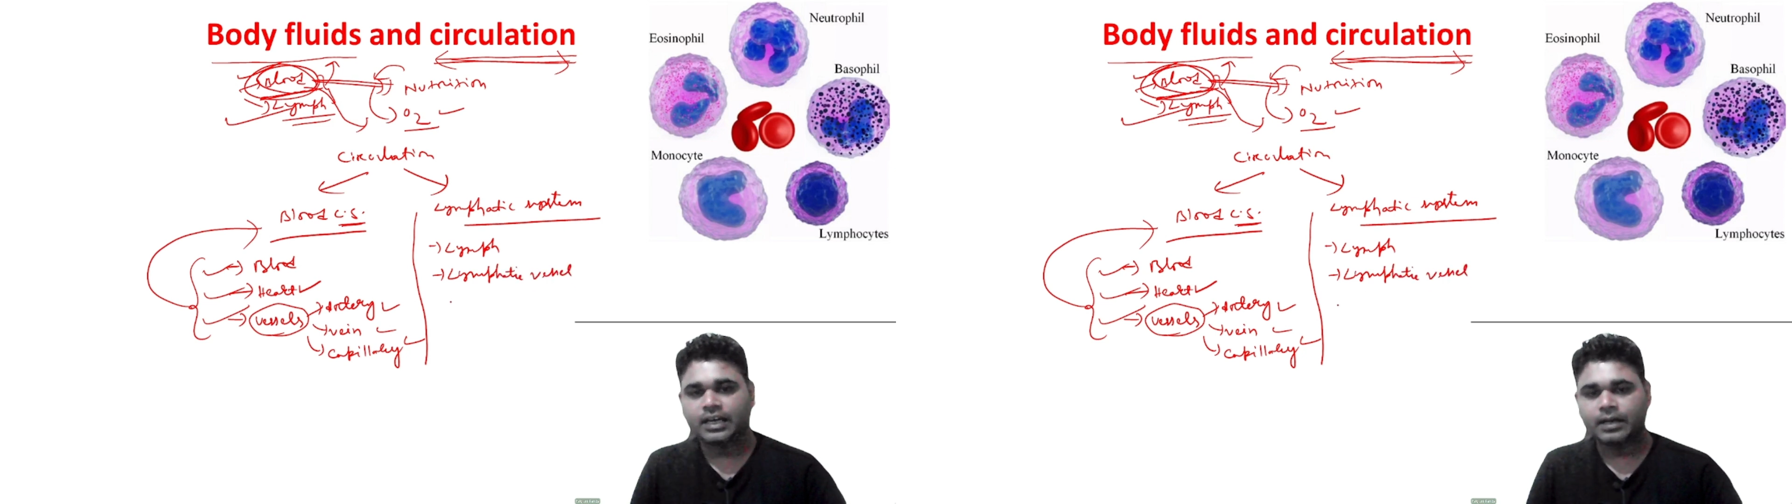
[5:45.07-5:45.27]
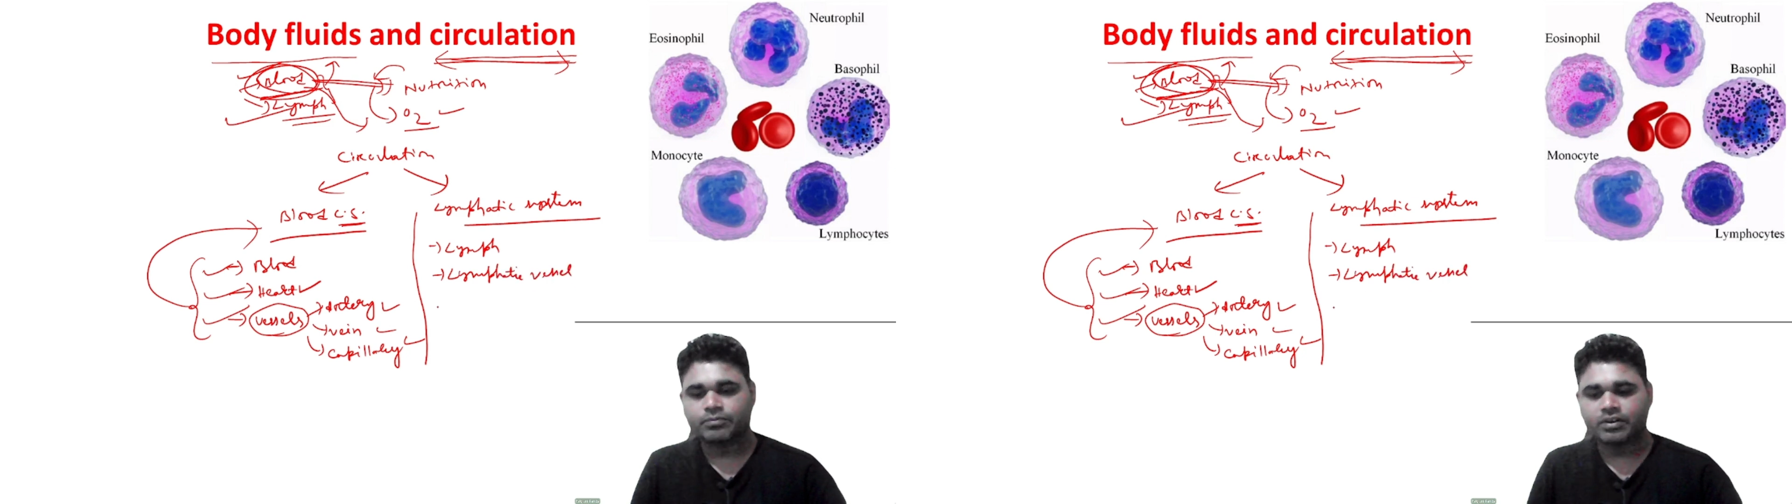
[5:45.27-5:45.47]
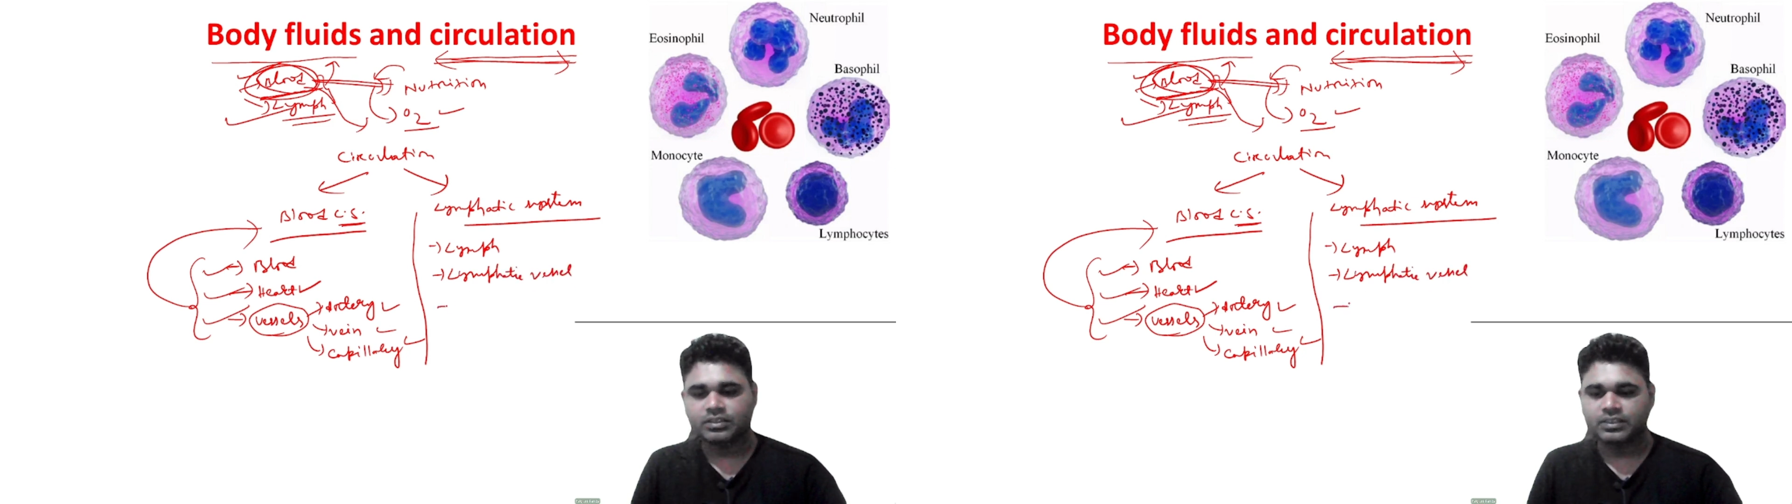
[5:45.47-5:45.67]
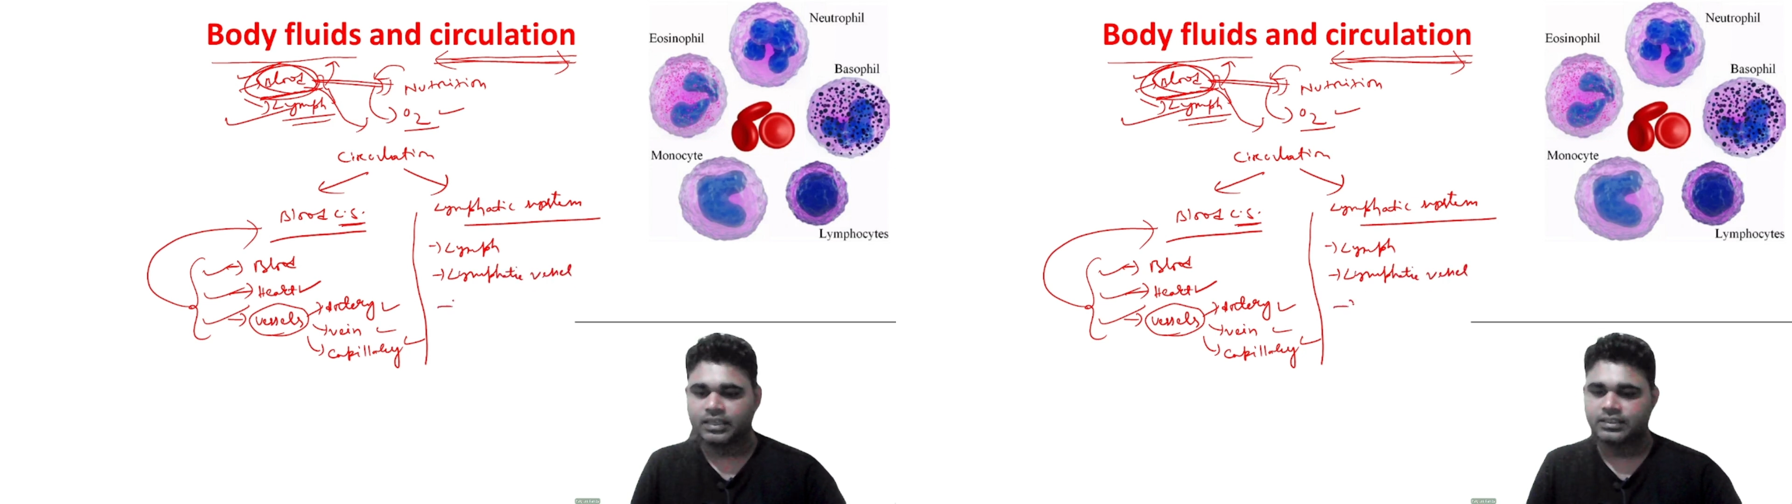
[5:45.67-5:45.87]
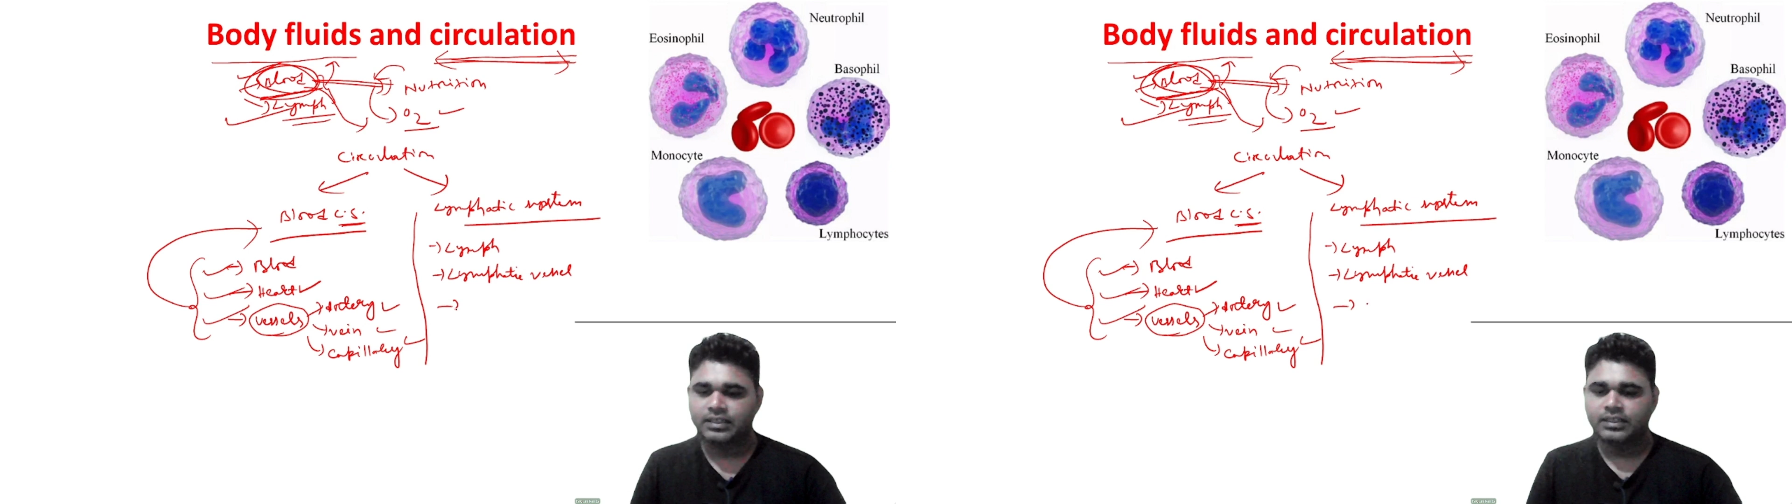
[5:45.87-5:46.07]
after
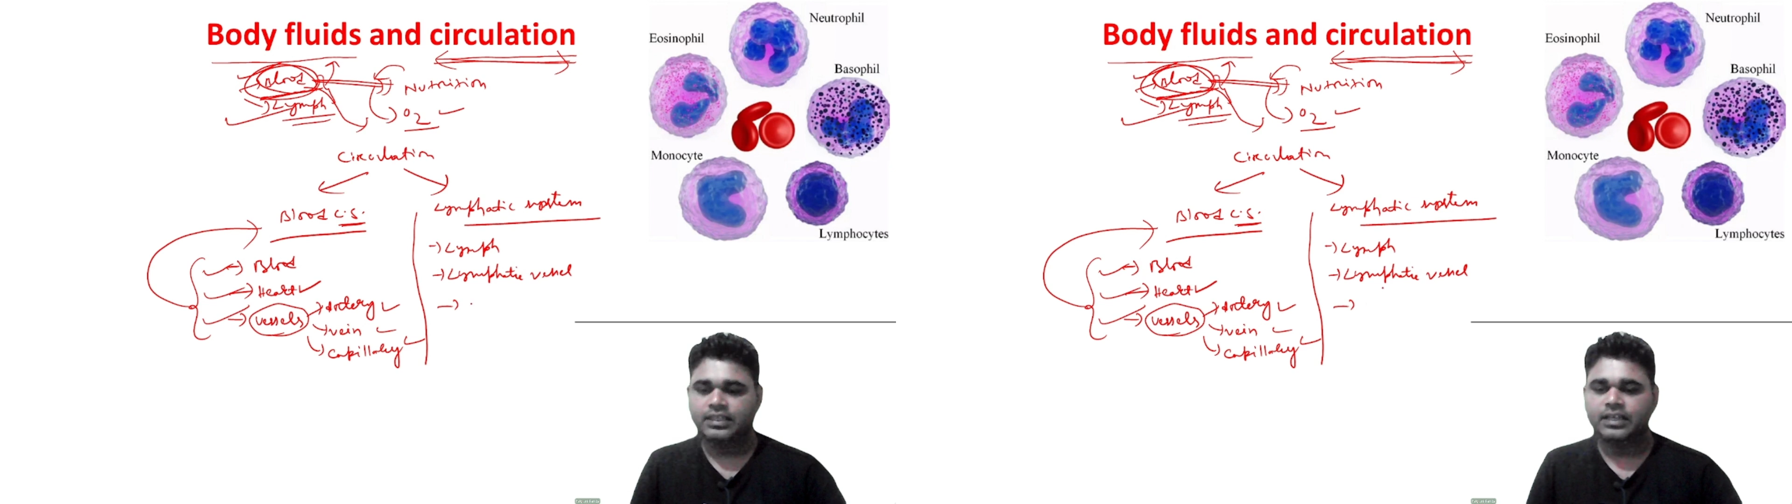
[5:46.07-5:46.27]
that